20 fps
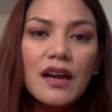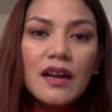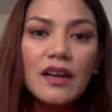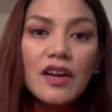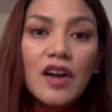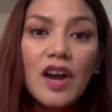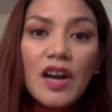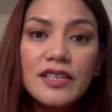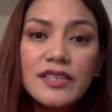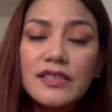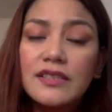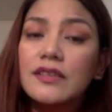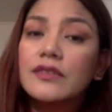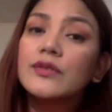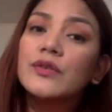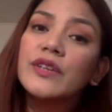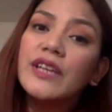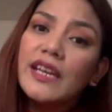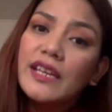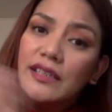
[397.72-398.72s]
costs
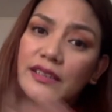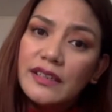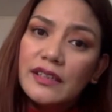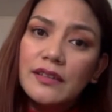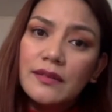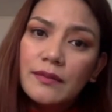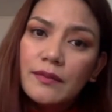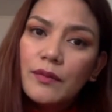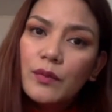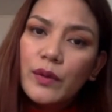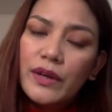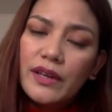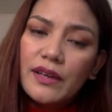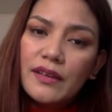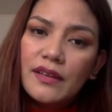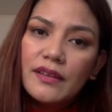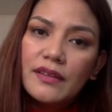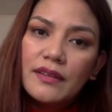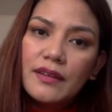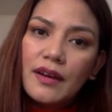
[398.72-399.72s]
associated
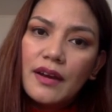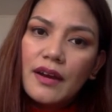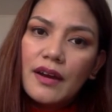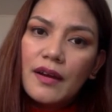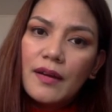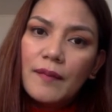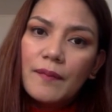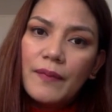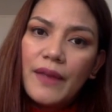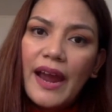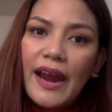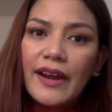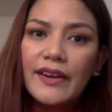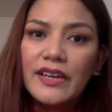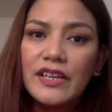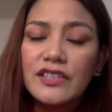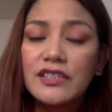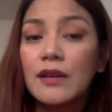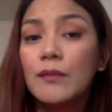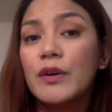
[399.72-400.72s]
with
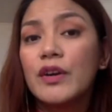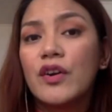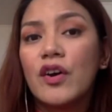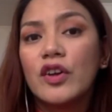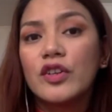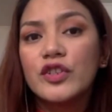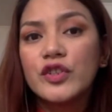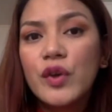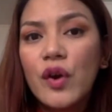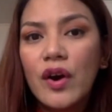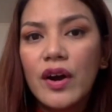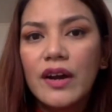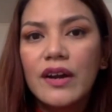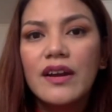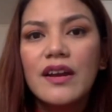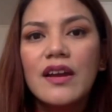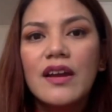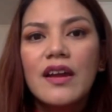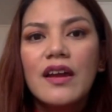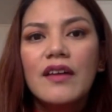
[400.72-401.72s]
hiring someone on shore.